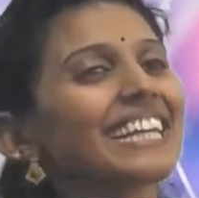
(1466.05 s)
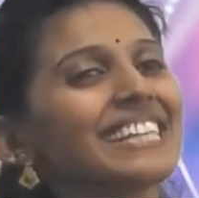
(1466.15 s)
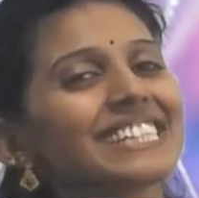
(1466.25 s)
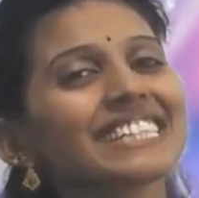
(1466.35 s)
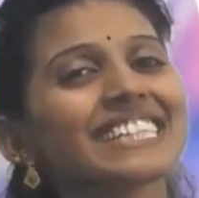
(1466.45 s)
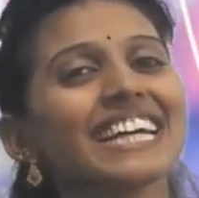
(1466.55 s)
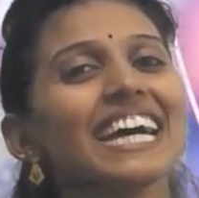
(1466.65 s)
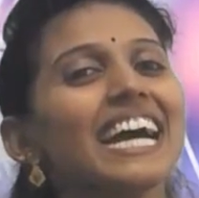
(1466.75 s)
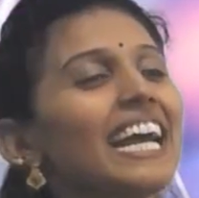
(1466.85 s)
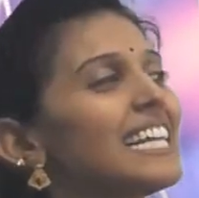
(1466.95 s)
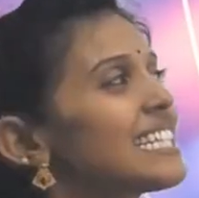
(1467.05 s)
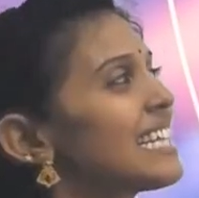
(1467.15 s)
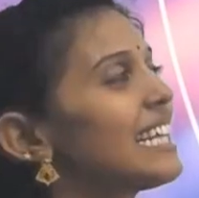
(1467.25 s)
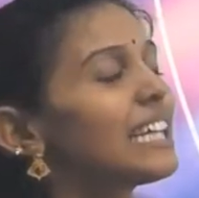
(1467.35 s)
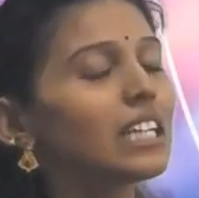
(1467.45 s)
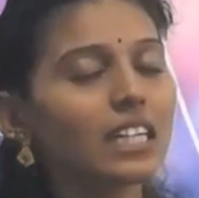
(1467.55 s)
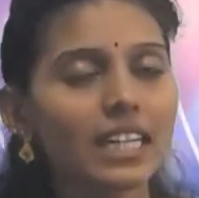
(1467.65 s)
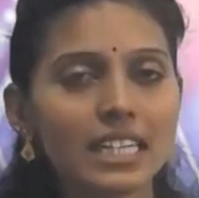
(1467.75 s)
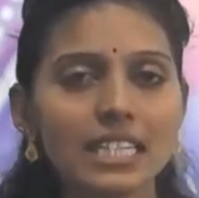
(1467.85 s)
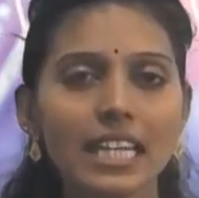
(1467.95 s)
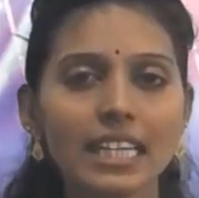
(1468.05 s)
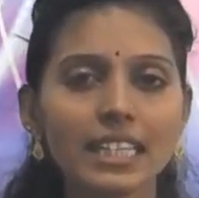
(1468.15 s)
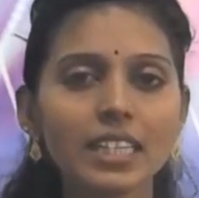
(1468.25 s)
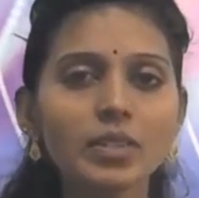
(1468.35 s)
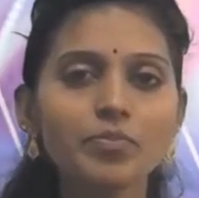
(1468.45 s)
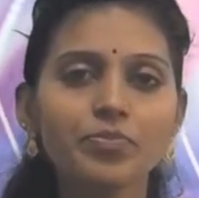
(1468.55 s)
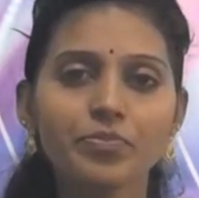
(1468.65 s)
Yes. See here in cylinder,